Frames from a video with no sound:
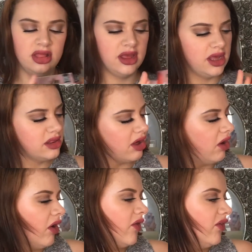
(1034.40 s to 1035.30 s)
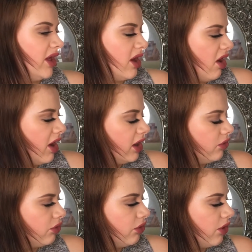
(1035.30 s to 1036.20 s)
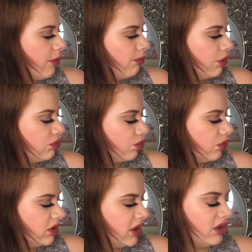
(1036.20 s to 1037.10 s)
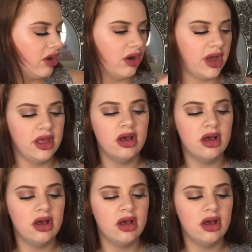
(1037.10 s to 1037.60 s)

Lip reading: these are the Eyelaw Most Wanted I